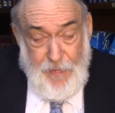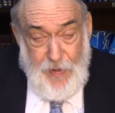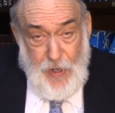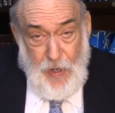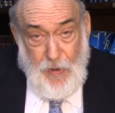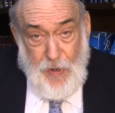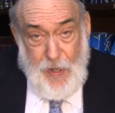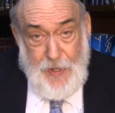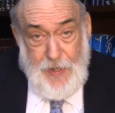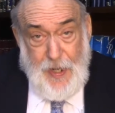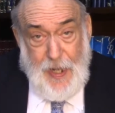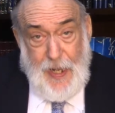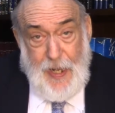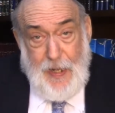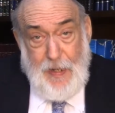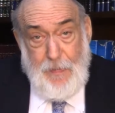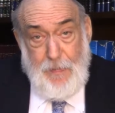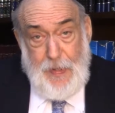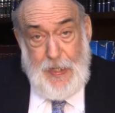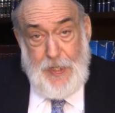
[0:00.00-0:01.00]

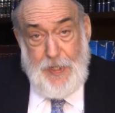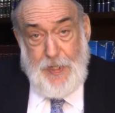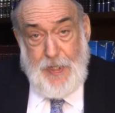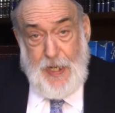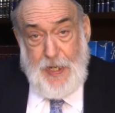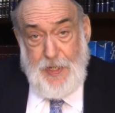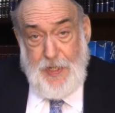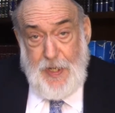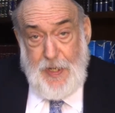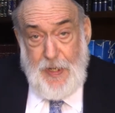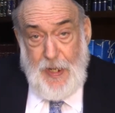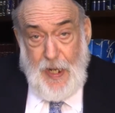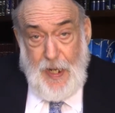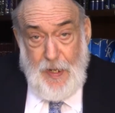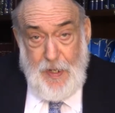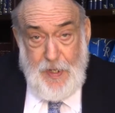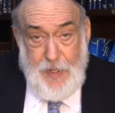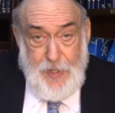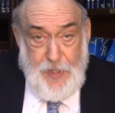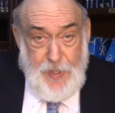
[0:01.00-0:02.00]
Yoredeya means teaching
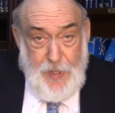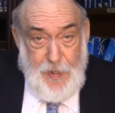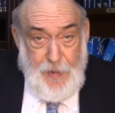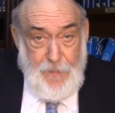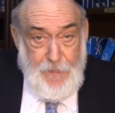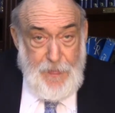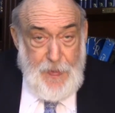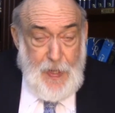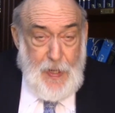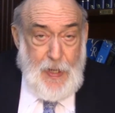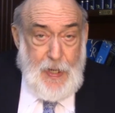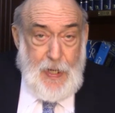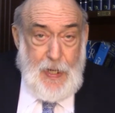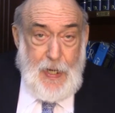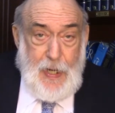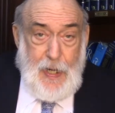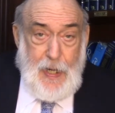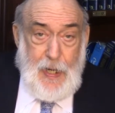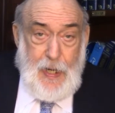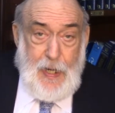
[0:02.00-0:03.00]
knowledge.
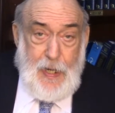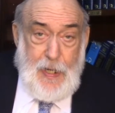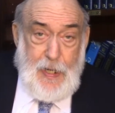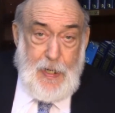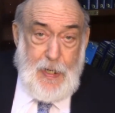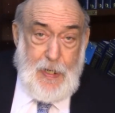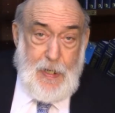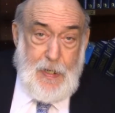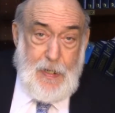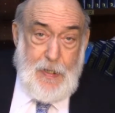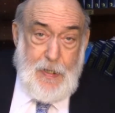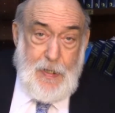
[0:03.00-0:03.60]
Even